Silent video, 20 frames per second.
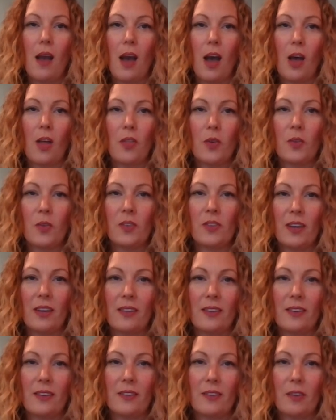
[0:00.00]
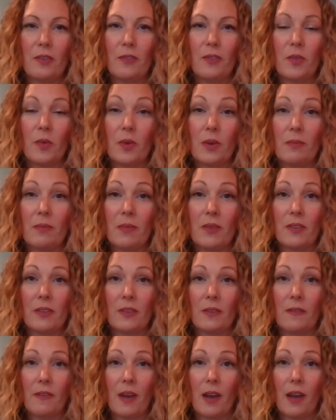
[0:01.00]
Although Salix, Affluent, and
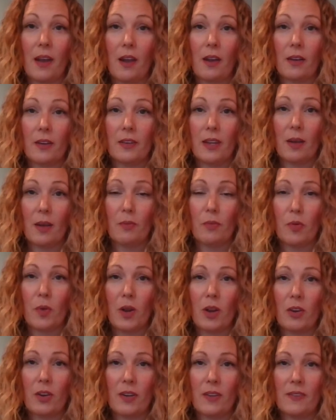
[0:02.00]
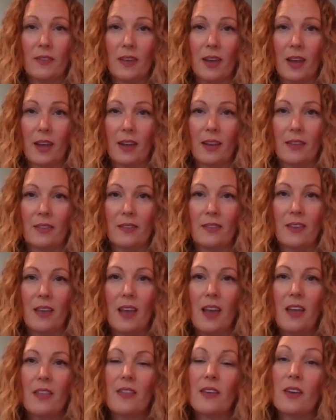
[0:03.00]
Mystify are contemporary designs,
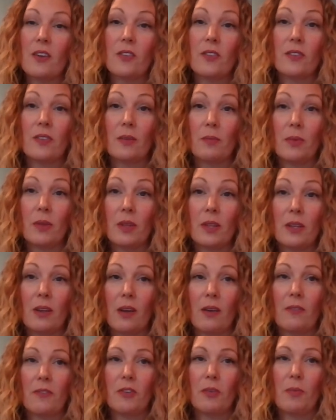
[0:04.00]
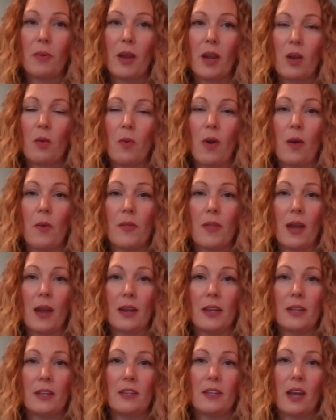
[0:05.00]
they are simple enough to pair well with
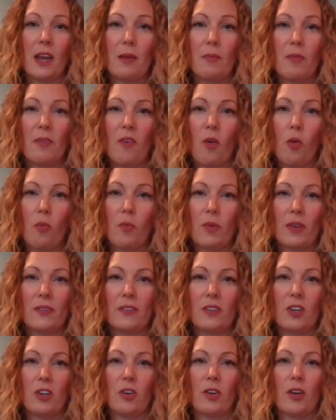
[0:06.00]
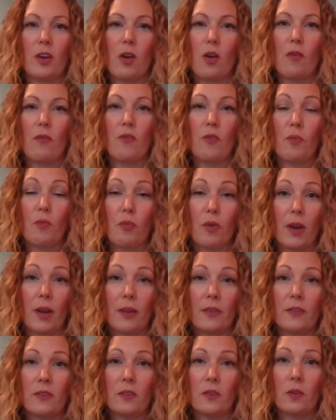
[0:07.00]
any type of home exterior, from brick
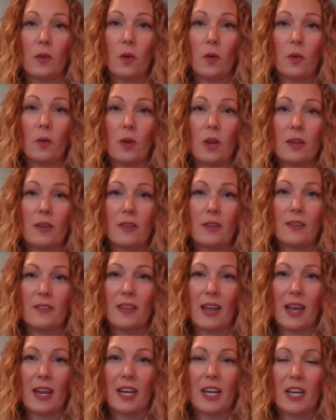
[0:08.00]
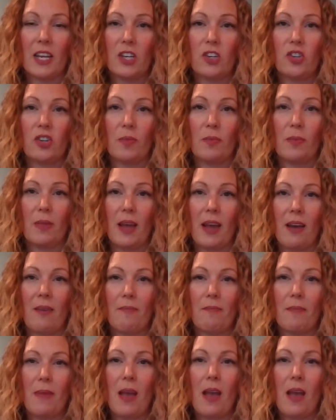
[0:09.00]
and stone to siding and shiplap.